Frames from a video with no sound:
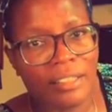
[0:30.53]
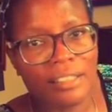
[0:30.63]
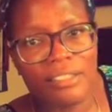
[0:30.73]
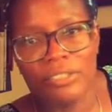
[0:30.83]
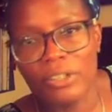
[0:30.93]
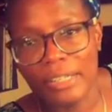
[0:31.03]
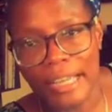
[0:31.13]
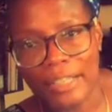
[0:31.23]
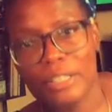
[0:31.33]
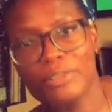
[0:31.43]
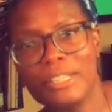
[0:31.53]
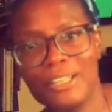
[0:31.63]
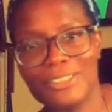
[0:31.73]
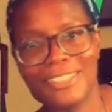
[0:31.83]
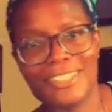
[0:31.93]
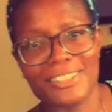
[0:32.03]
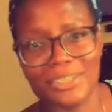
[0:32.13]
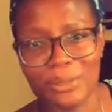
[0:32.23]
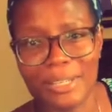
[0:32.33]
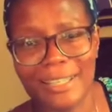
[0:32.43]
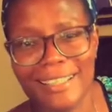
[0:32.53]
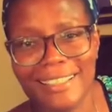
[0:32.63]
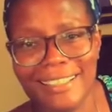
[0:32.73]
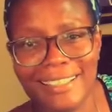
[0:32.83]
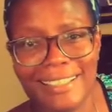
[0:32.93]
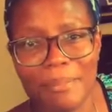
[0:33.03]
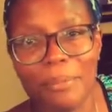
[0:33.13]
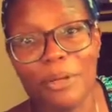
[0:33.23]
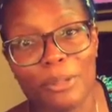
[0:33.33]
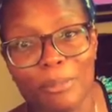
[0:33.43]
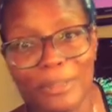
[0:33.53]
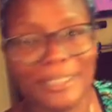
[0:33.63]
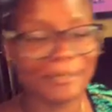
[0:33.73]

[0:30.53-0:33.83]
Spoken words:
it's very active downstairs, okay? Bear with me.